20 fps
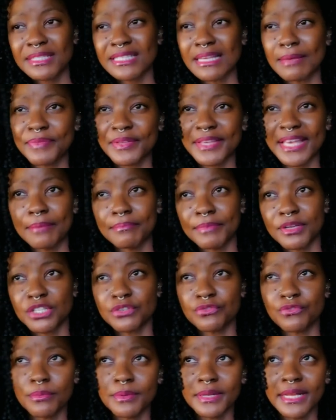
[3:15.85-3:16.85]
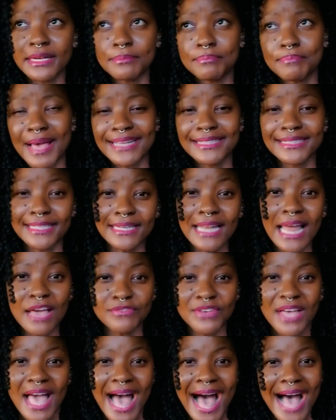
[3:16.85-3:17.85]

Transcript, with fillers: something can be defibrillated back to life